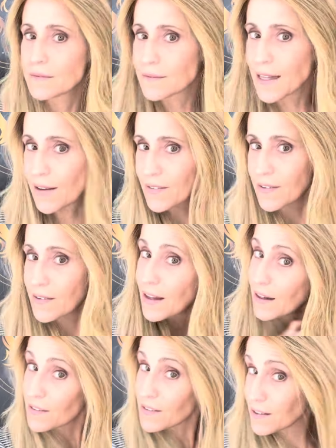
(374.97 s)
that's,
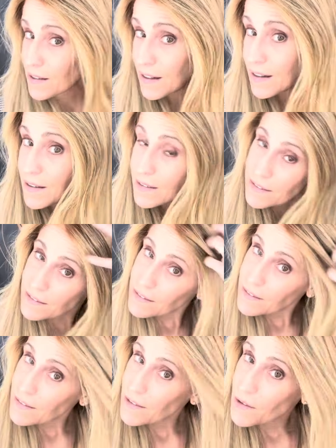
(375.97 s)
that's, uh,
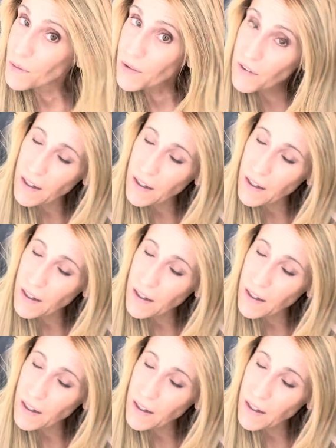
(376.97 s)
what's her